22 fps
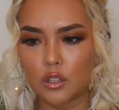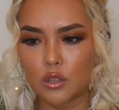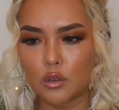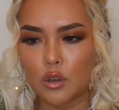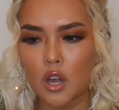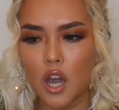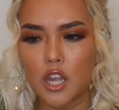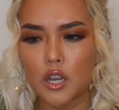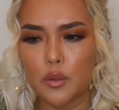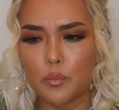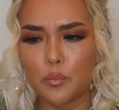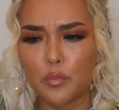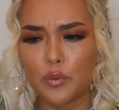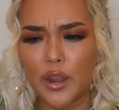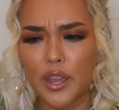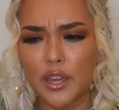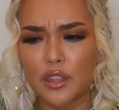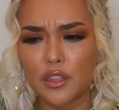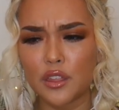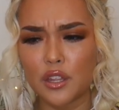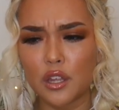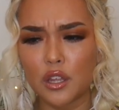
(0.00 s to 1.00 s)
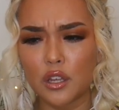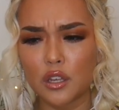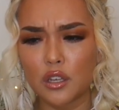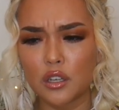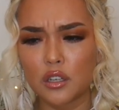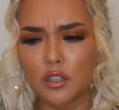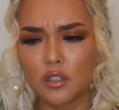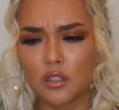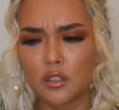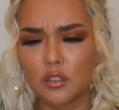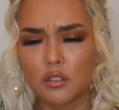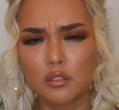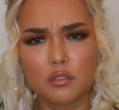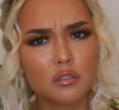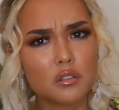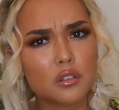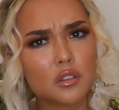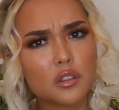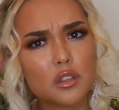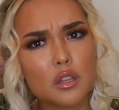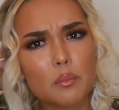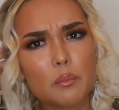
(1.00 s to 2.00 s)
you kind of break the
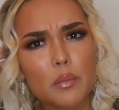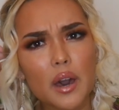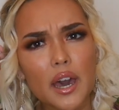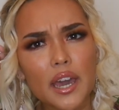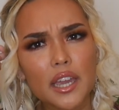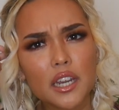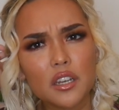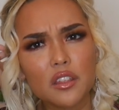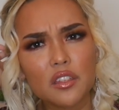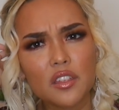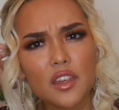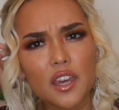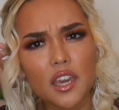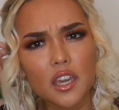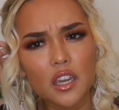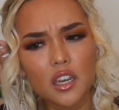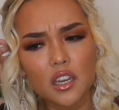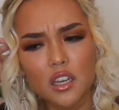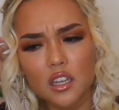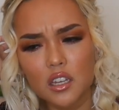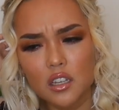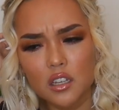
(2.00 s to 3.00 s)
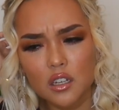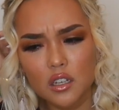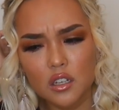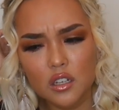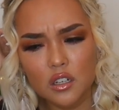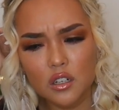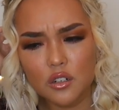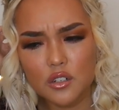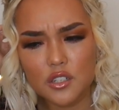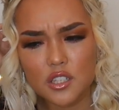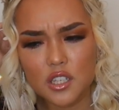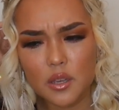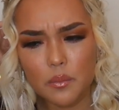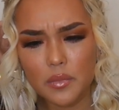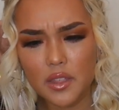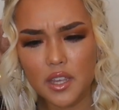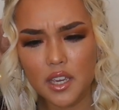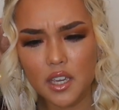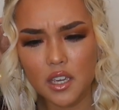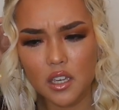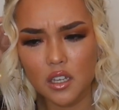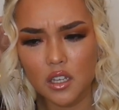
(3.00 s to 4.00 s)
mind thing or
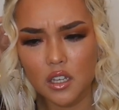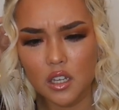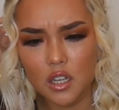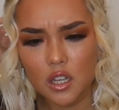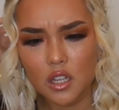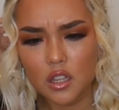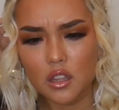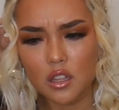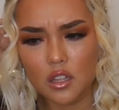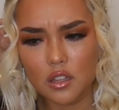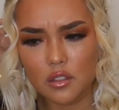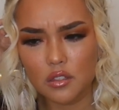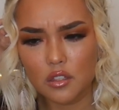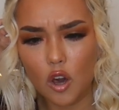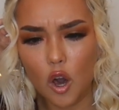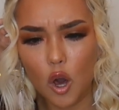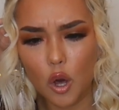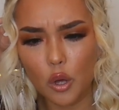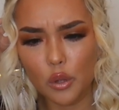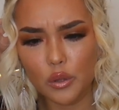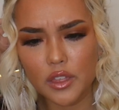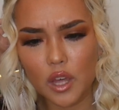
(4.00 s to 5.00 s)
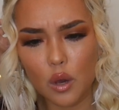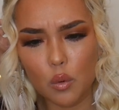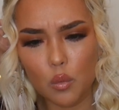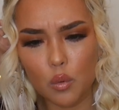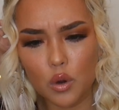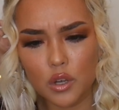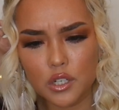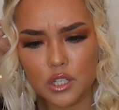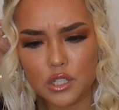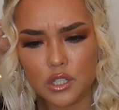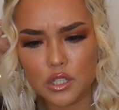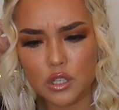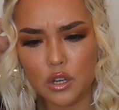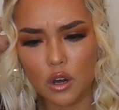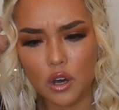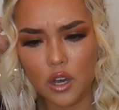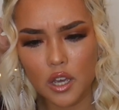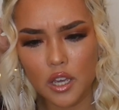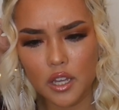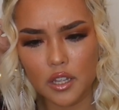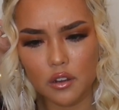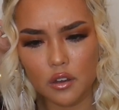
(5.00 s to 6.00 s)
something? The hold that Wanda's
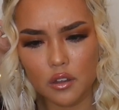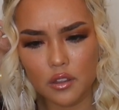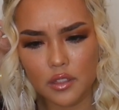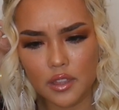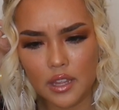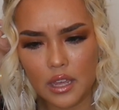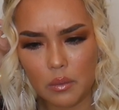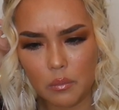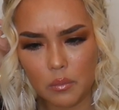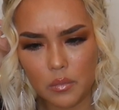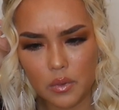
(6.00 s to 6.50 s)
got on them?